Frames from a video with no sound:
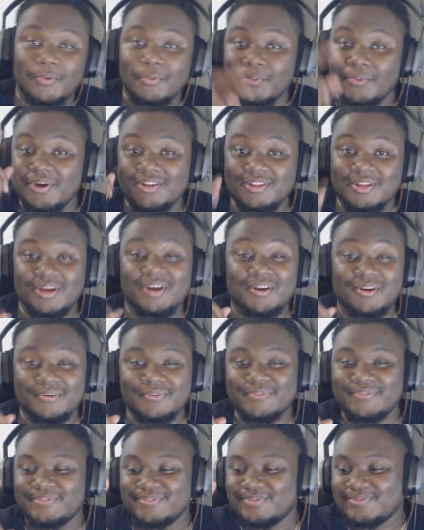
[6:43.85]
One
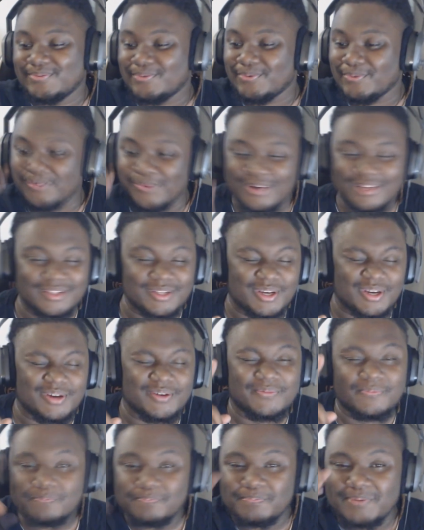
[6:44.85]
love. One
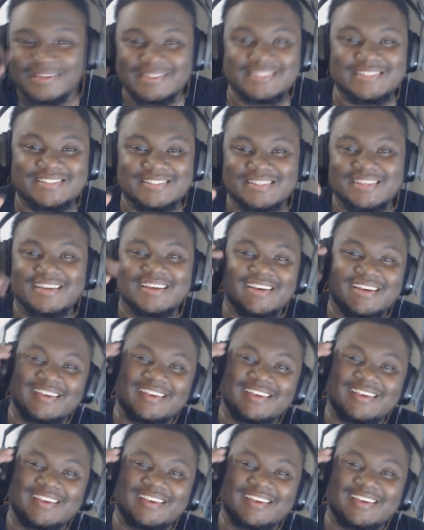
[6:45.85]
love. Peace.